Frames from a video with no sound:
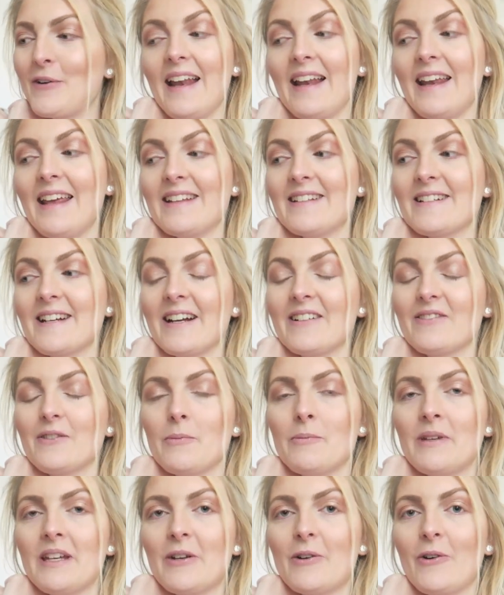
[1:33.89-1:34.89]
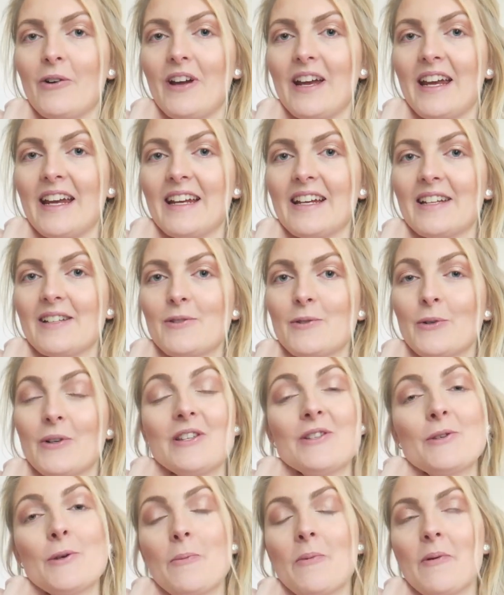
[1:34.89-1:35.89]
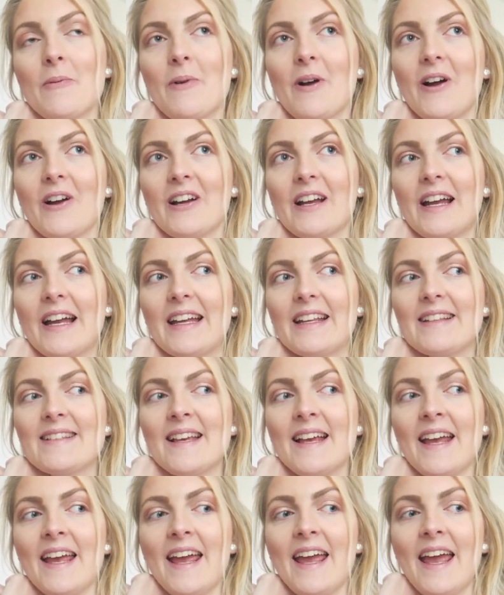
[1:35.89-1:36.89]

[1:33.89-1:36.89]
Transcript: and later I will be going to the supermarket